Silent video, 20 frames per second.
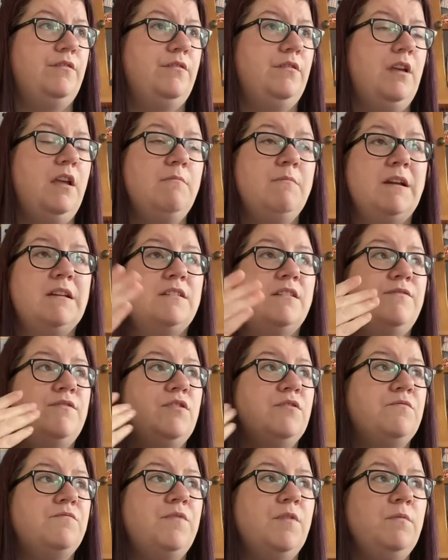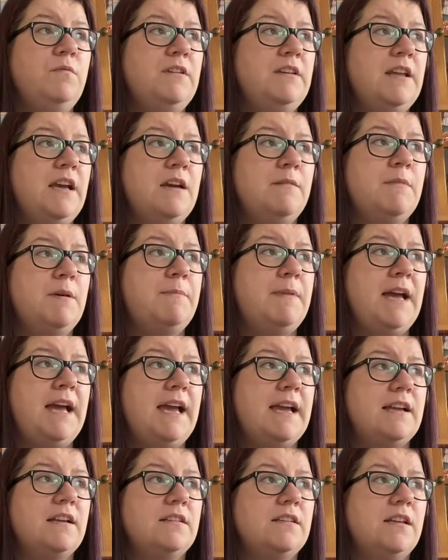It must have just fallen out of my
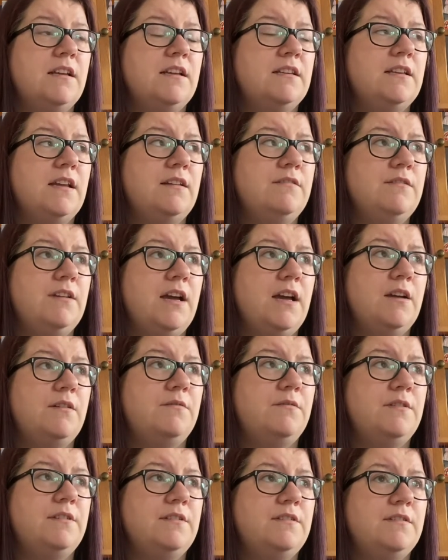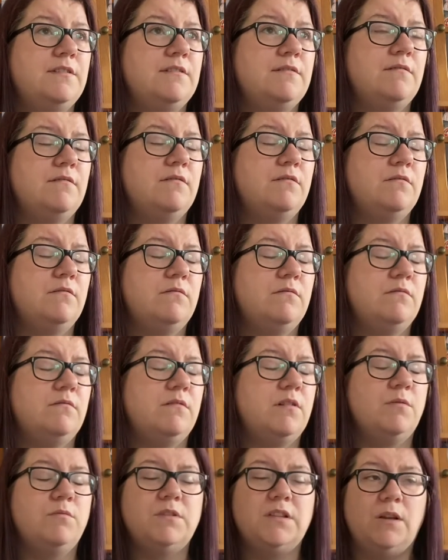bag. I don't know.
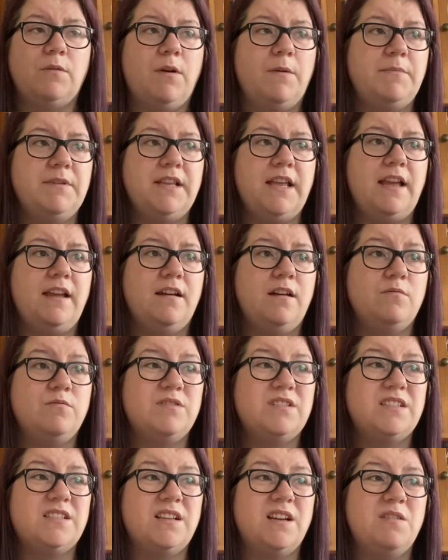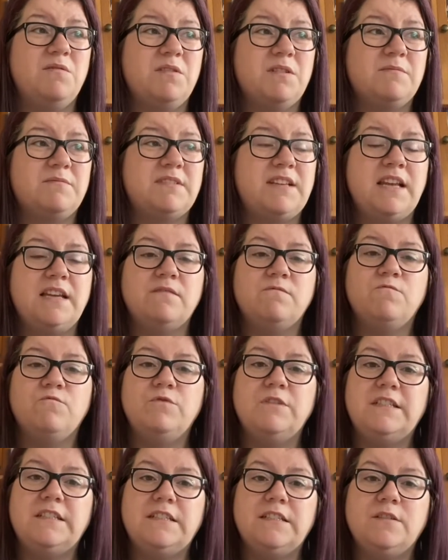I was so upset. I was so upset and
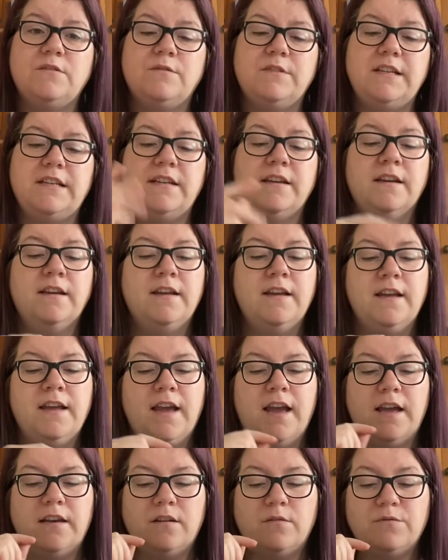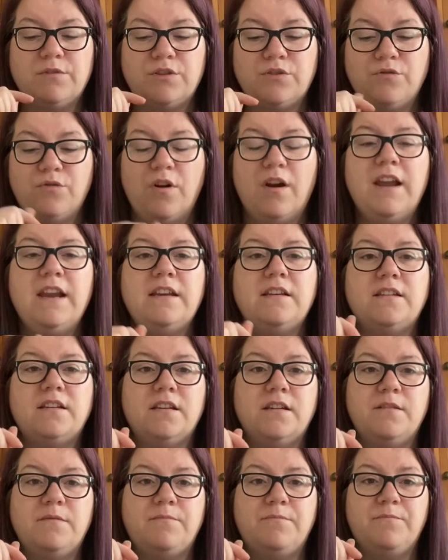really annoyed, and I was trying
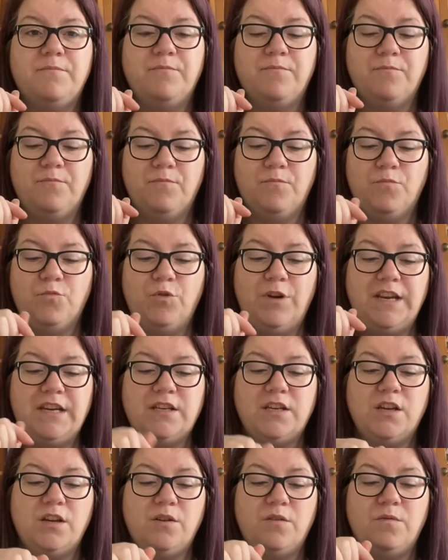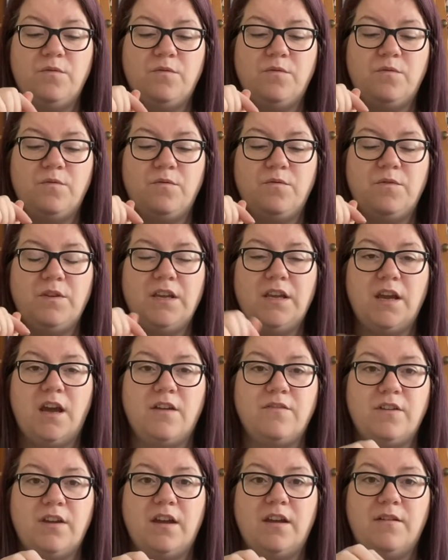to redo the
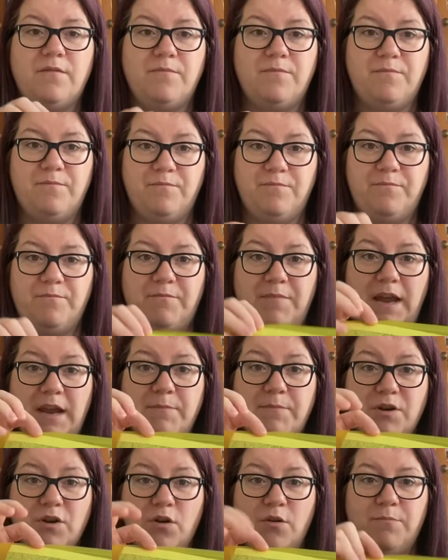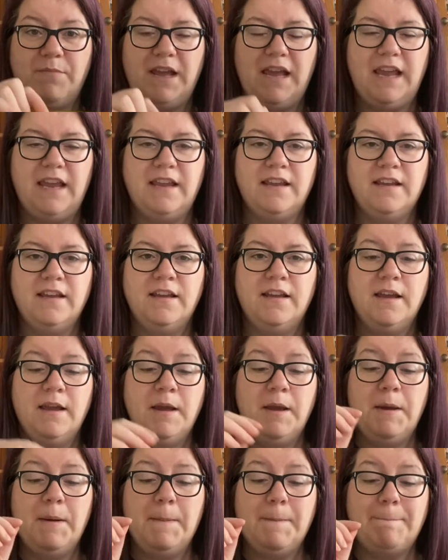other paper copy,
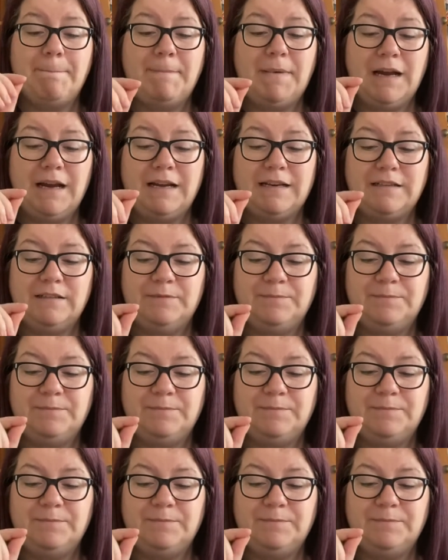but